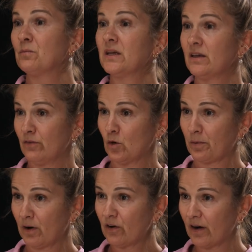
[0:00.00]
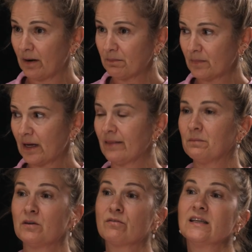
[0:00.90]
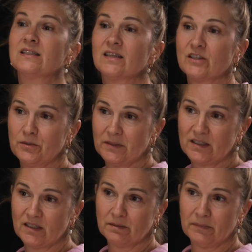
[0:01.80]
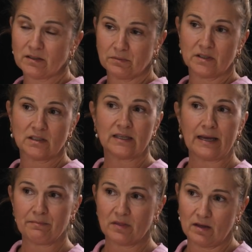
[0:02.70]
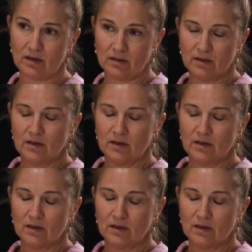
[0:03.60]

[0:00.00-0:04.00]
we give you a program and then we reassess you in 6 months with the same thing.